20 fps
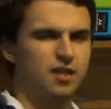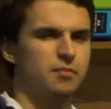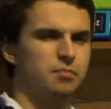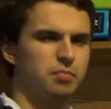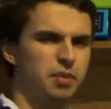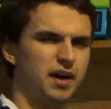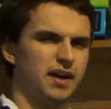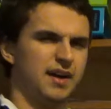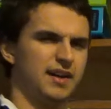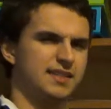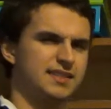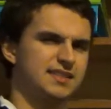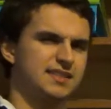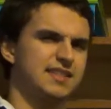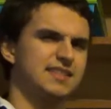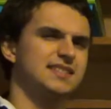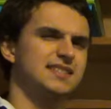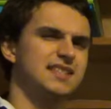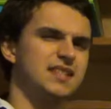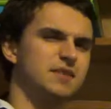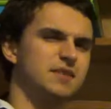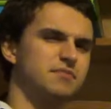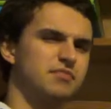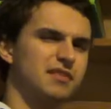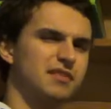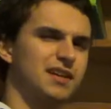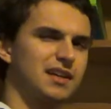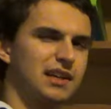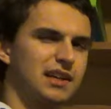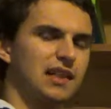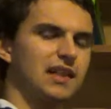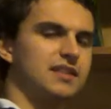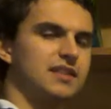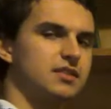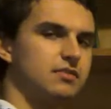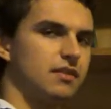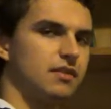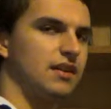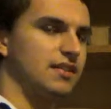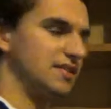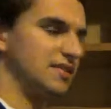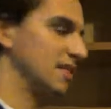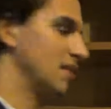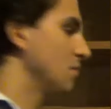but it does seem pretty clear to us that